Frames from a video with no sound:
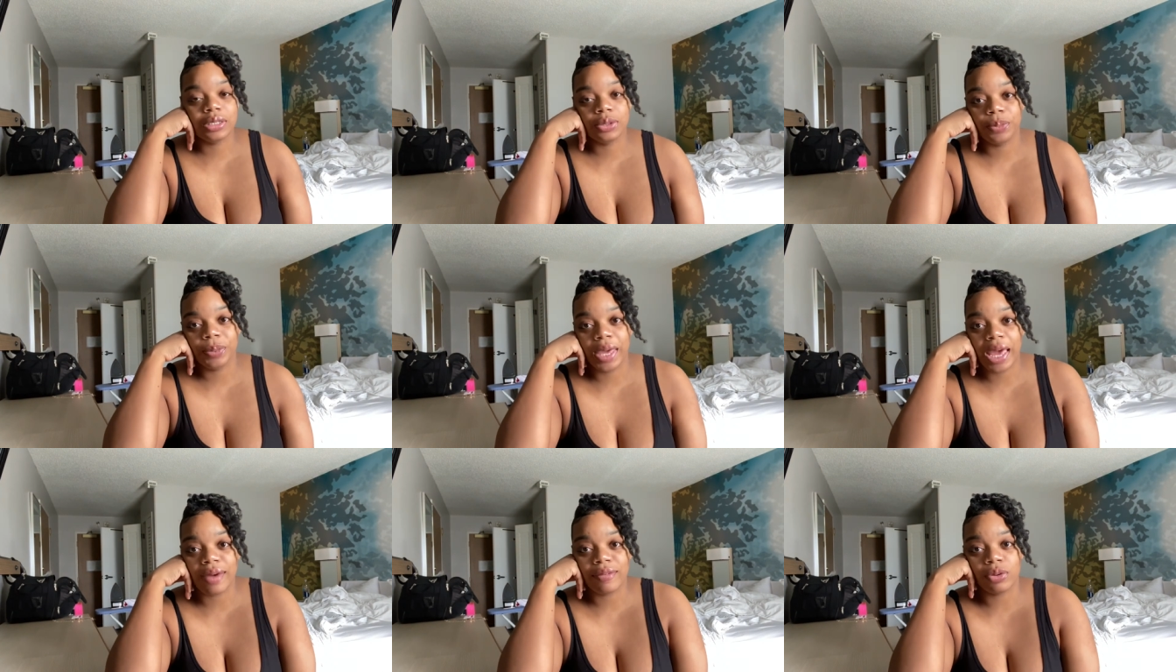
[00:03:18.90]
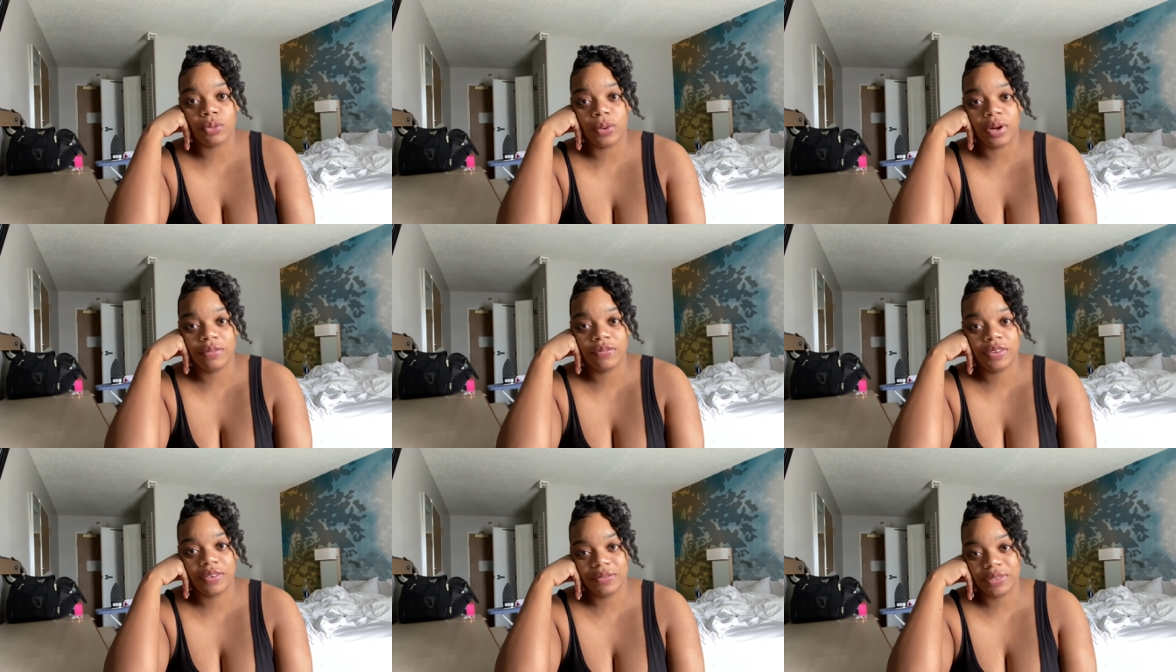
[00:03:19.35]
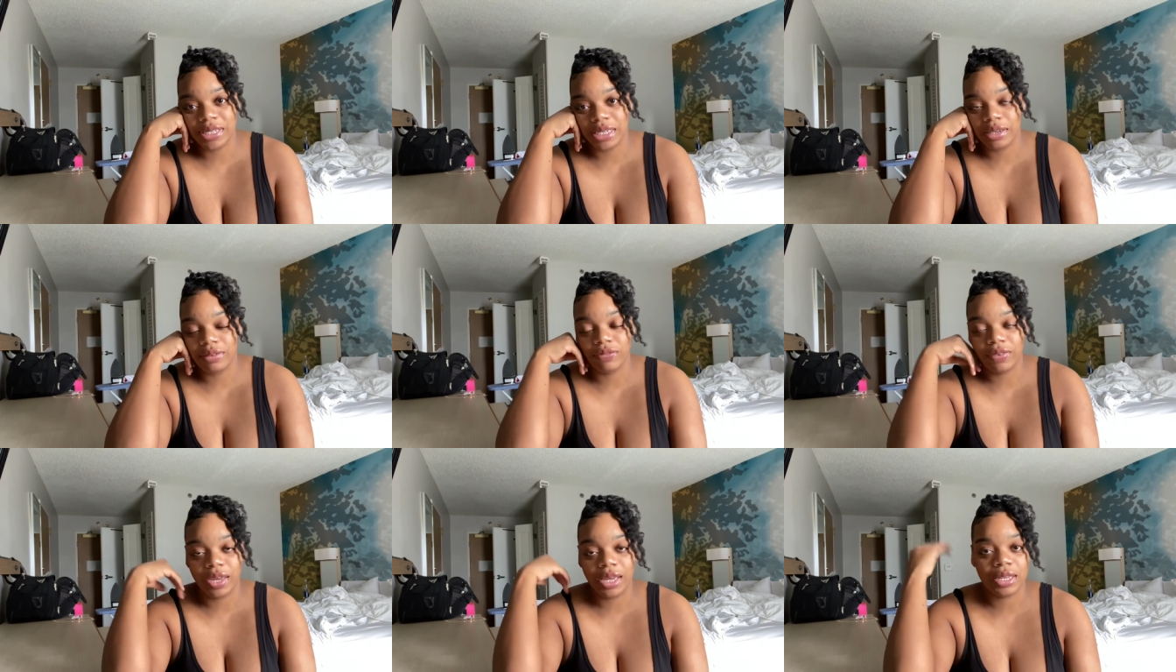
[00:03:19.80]
we have a one
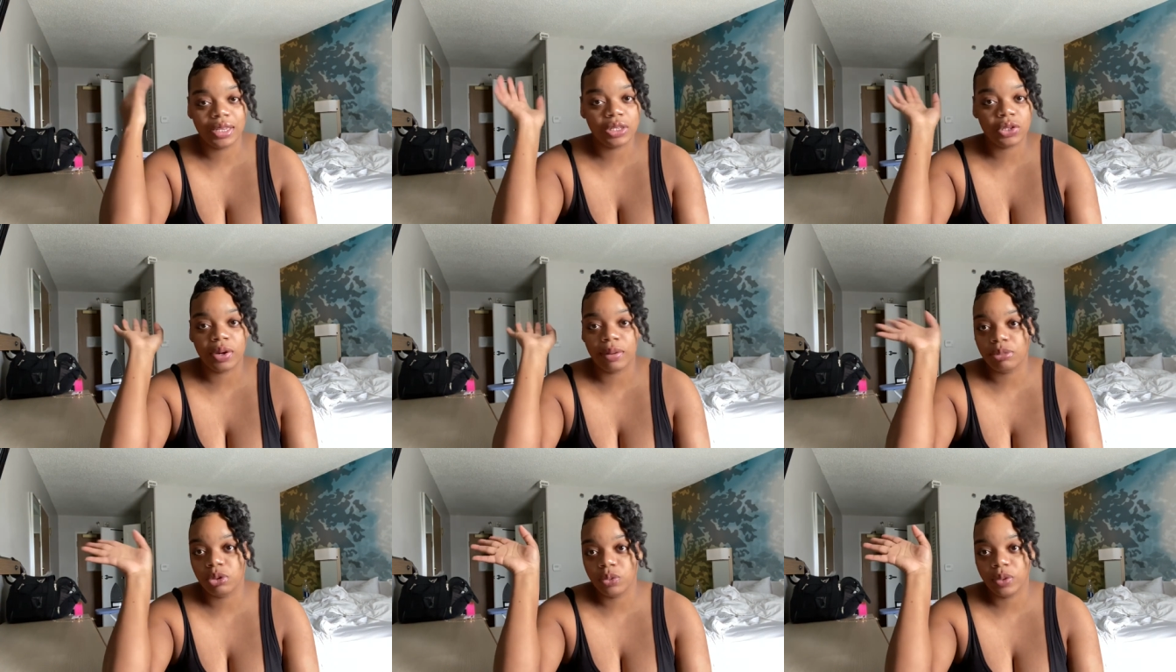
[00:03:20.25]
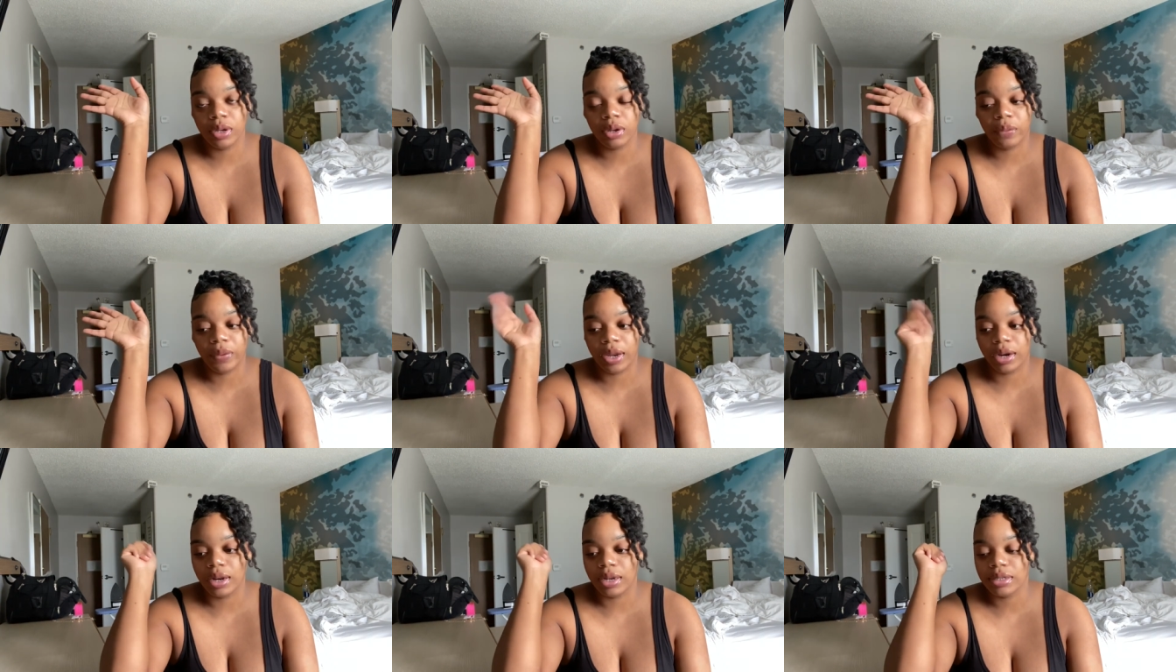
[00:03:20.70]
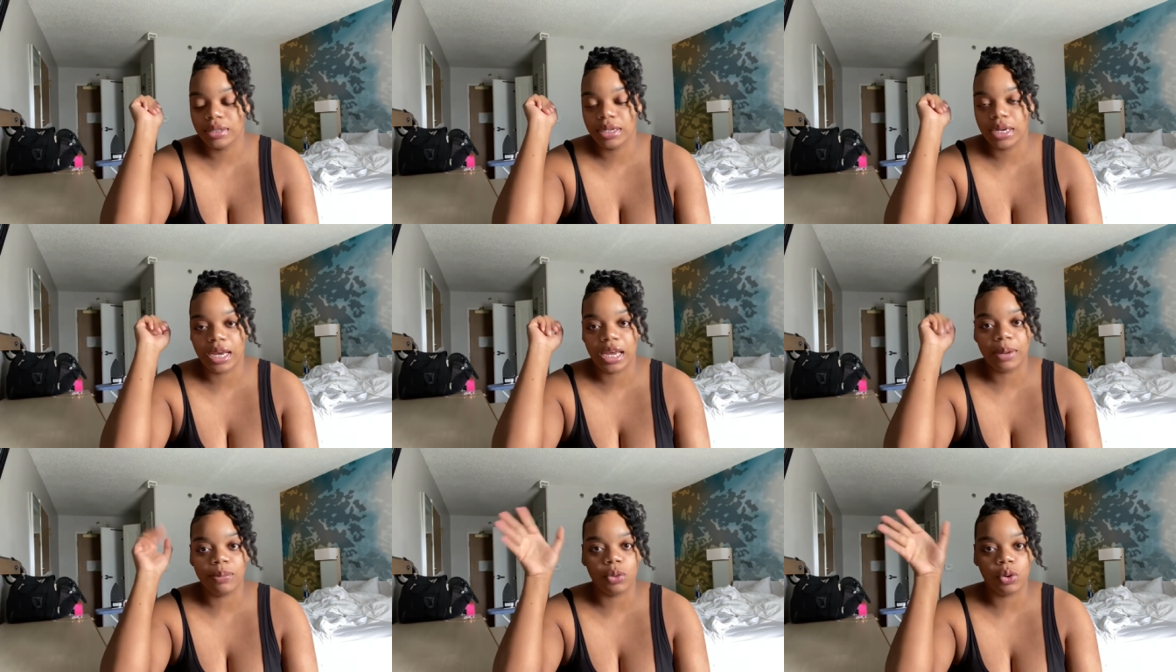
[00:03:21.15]
fifteen van, so I'm doing great on
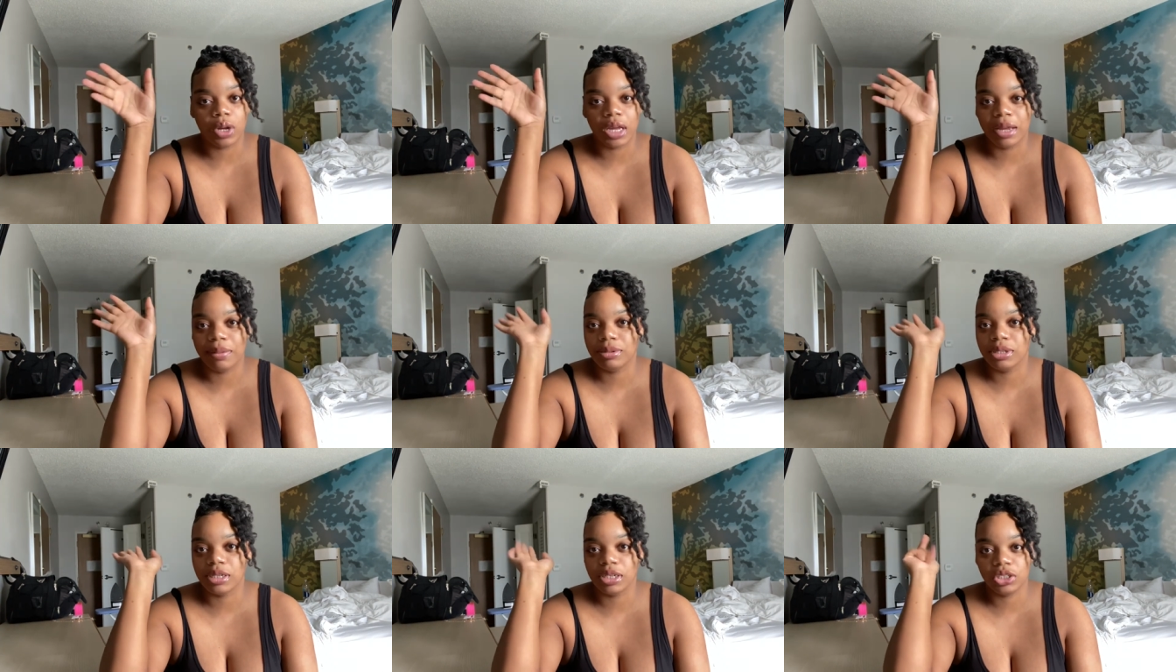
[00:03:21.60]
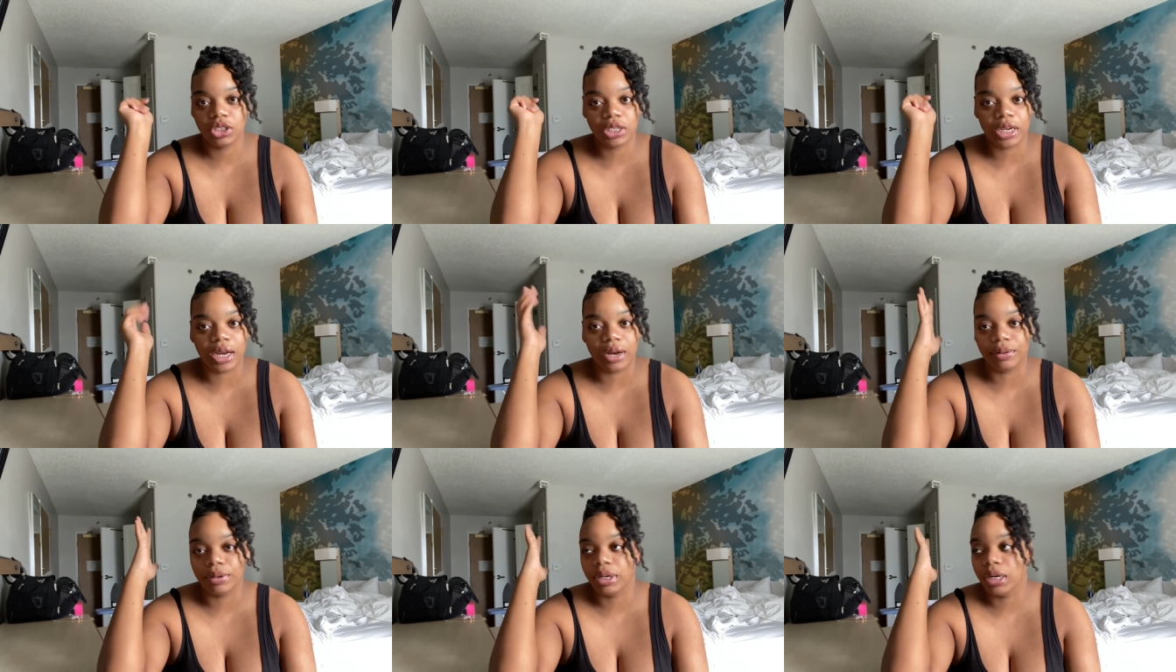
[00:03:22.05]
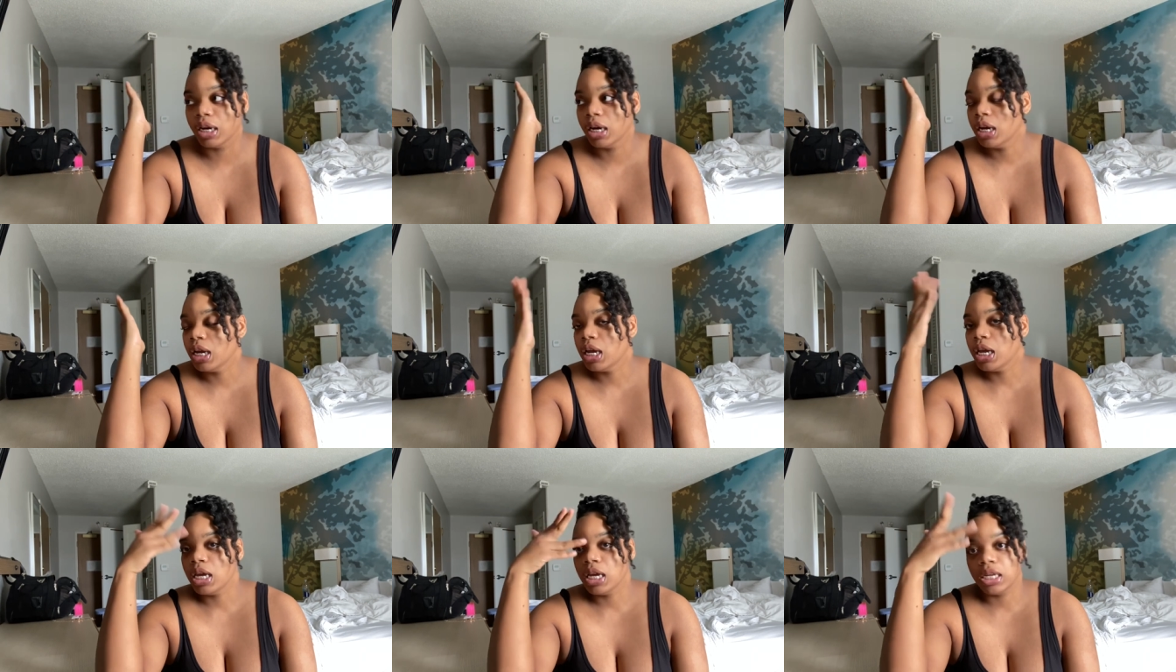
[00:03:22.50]
time. Woke up, took a shower,
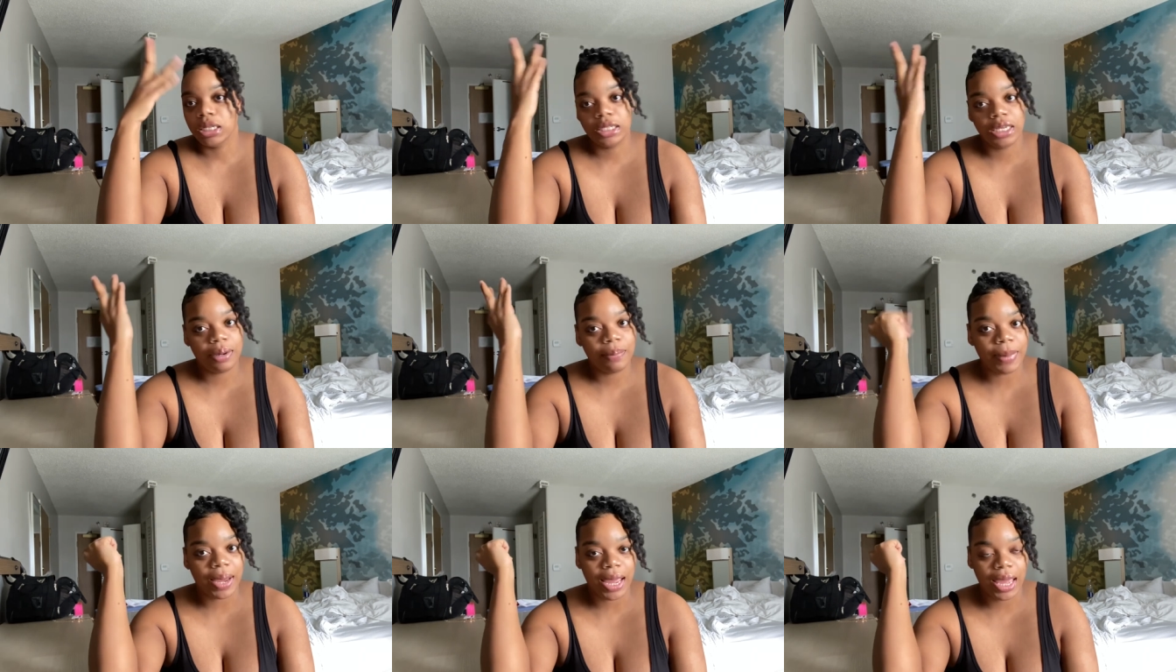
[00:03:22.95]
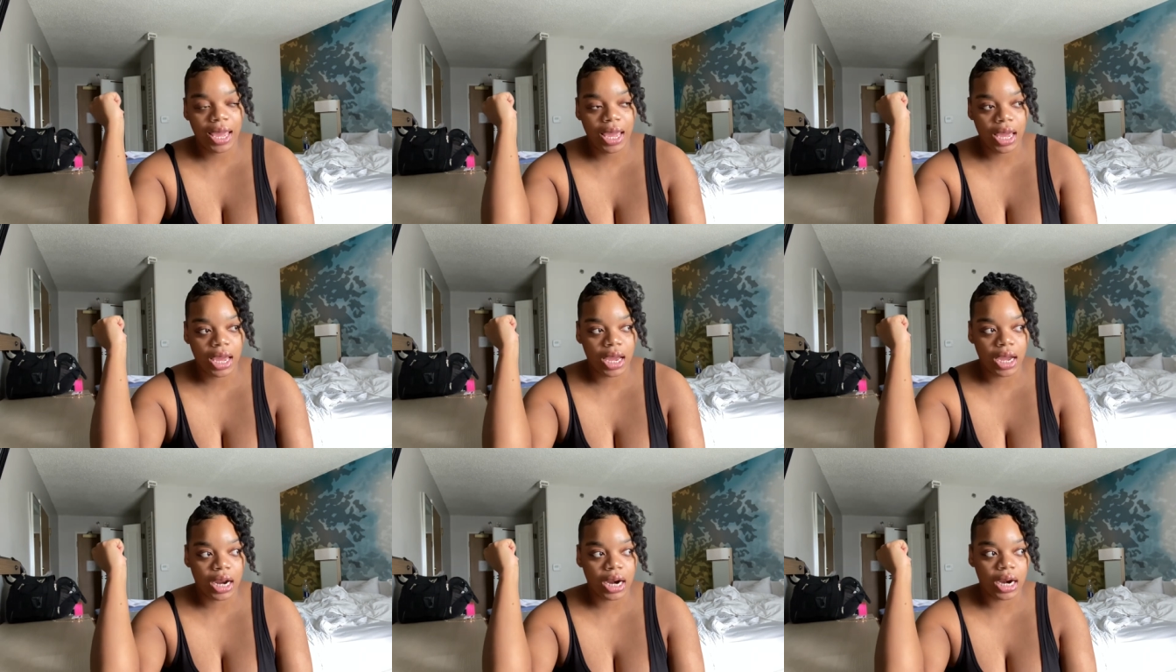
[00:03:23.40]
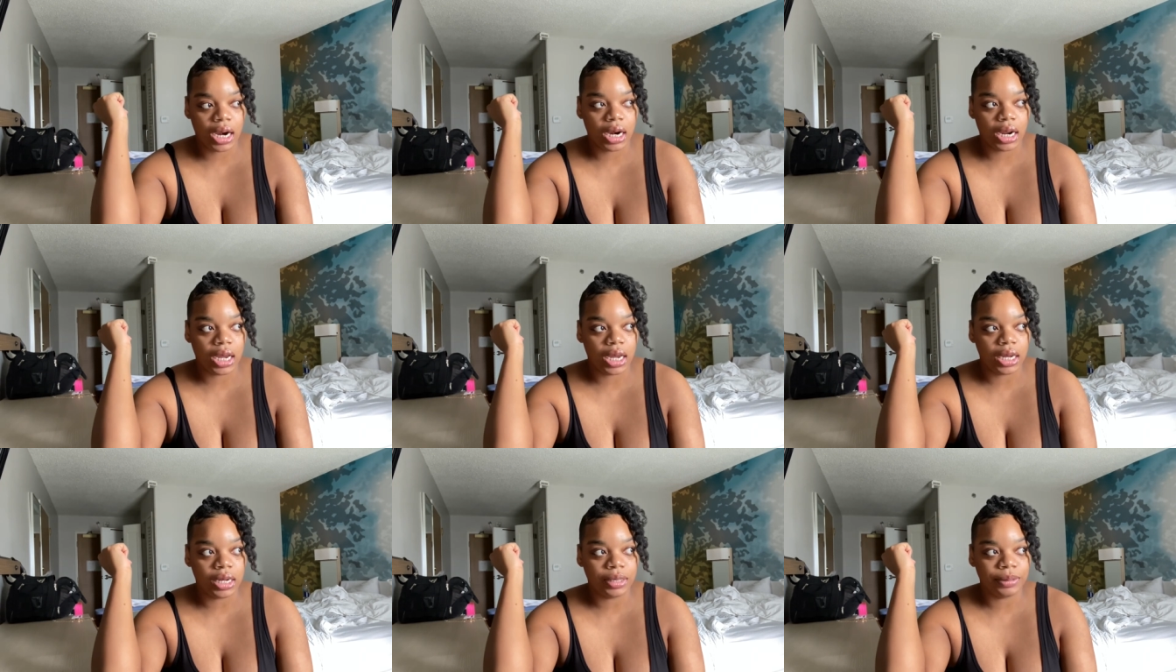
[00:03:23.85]
did my hair,
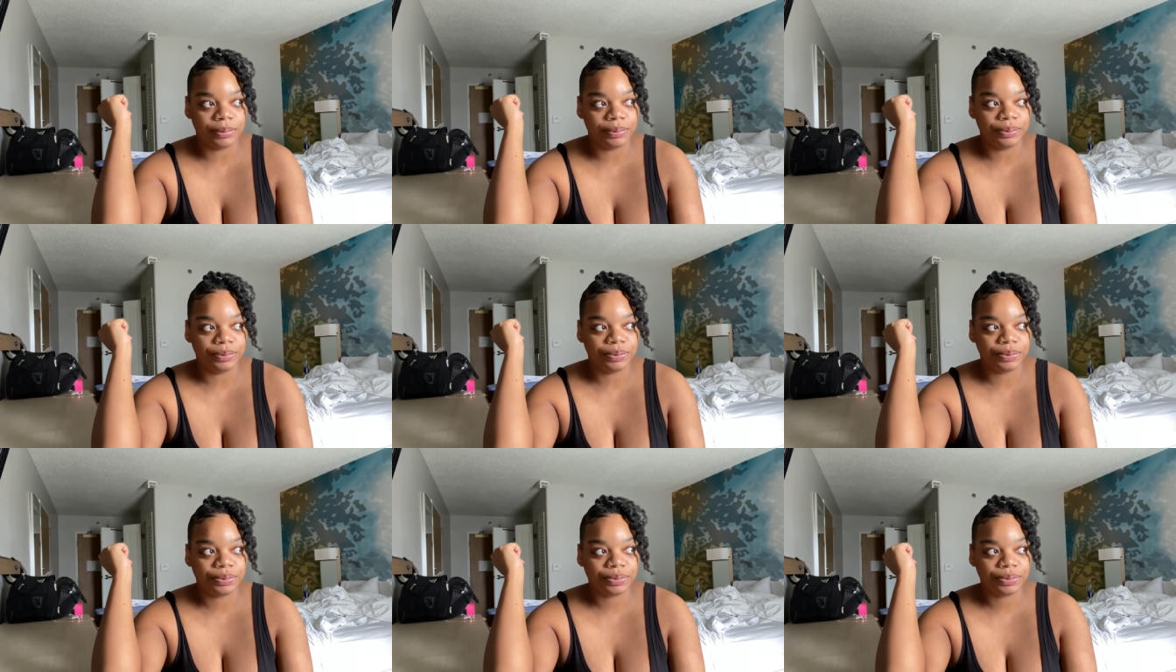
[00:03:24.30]
um,